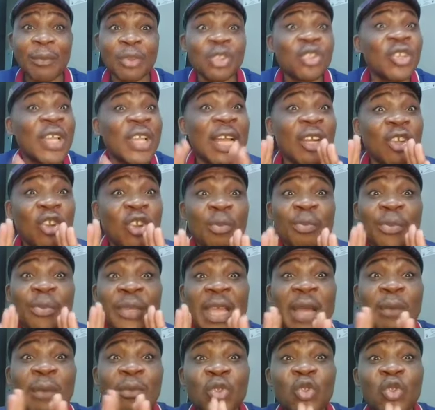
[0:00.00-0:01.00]
but you cannot be
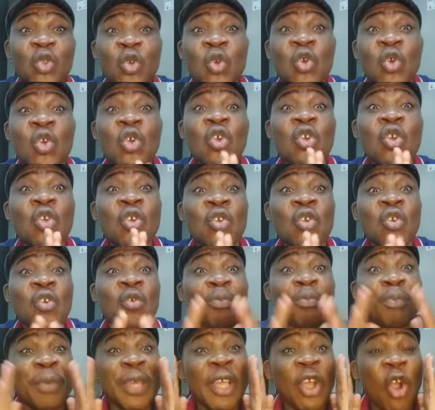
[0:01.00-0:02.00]
able to
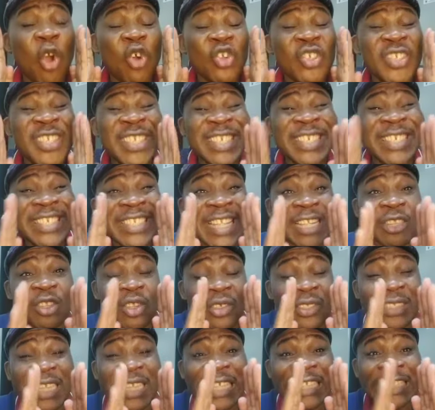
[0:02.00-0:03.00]
be consistent
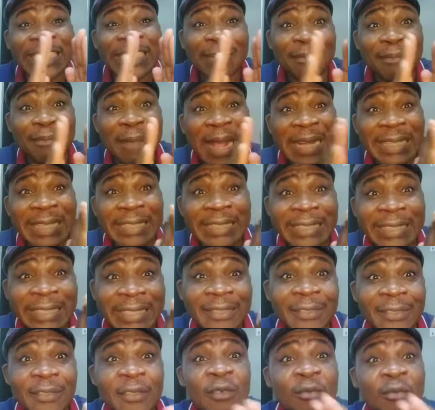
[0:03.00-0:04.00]
on that demand,
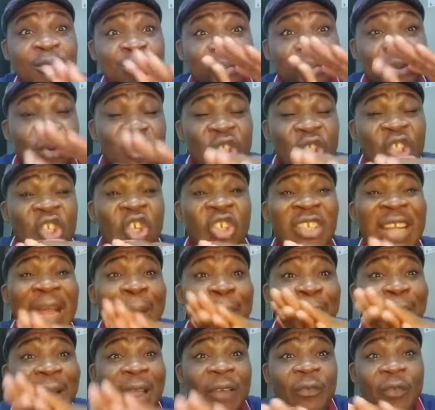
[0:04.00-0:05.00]
building on
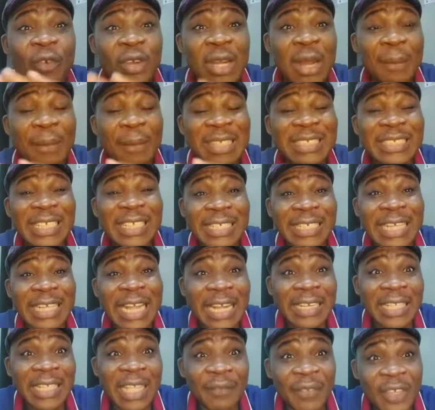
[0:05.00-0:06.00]
that platform that Mazen Nandekan
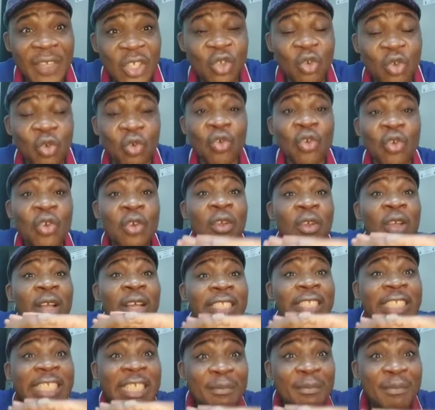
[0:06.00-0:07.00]
had given you.
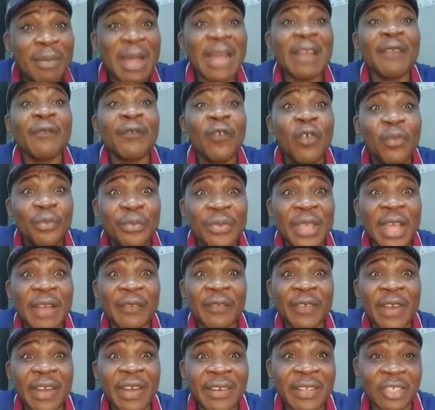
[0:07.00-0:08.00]
Demand for
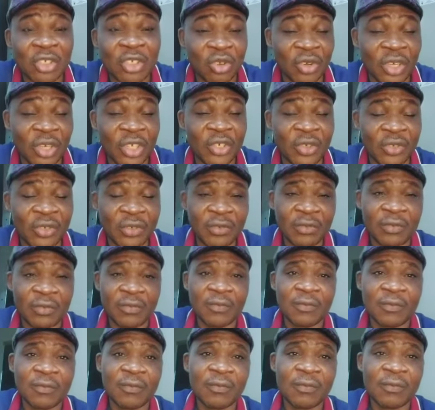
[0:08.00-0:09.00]
Biafra restoration.
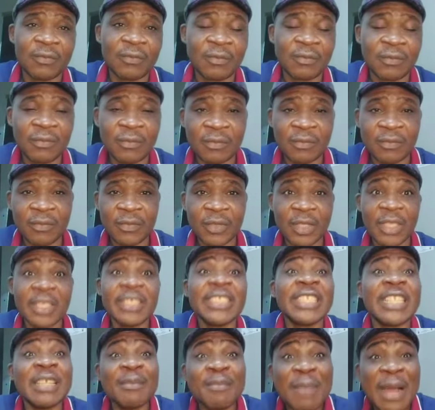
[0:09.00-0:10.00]

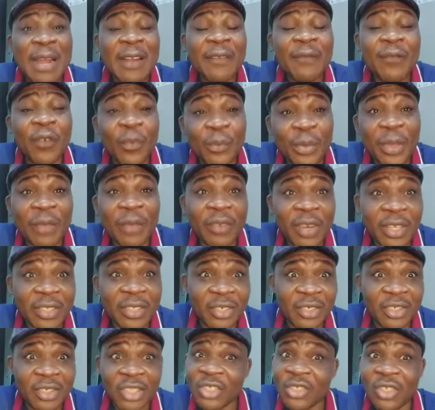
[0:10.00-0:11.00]
Demand for Biafra
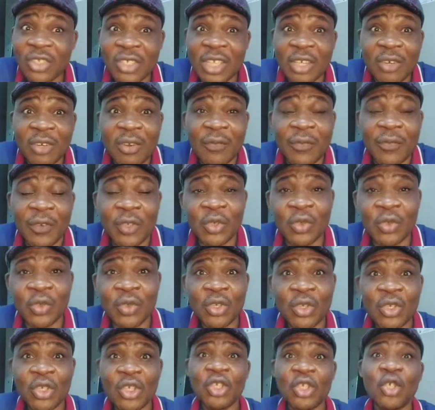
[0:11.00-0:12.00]
restoration is not enough for you.
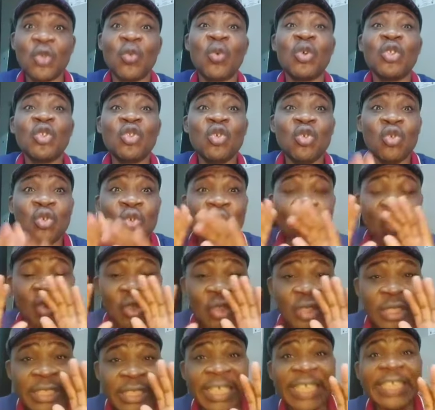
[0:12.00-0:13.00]
You want to
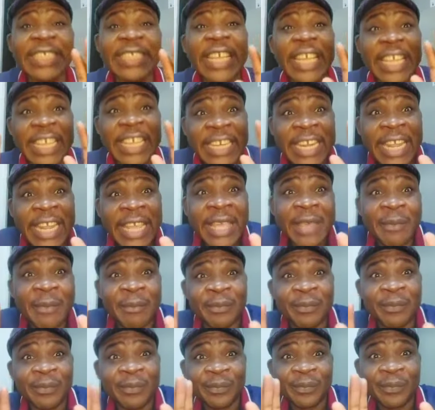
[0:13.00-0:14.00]
get a
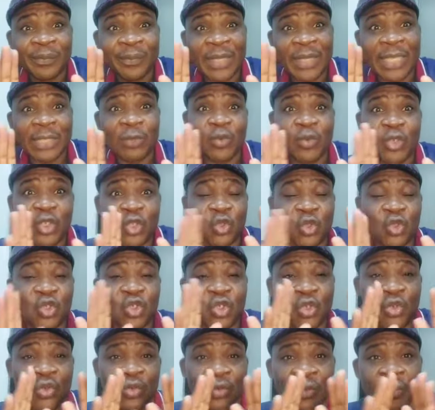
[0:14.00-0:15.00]
name that will suit
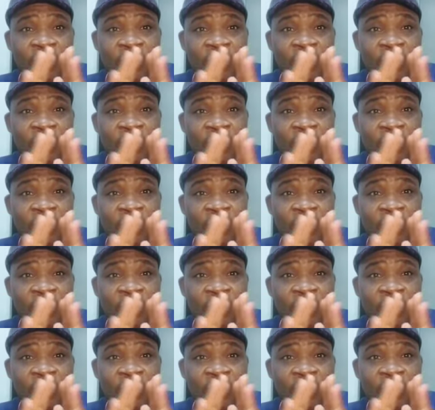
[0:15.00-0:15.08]
you.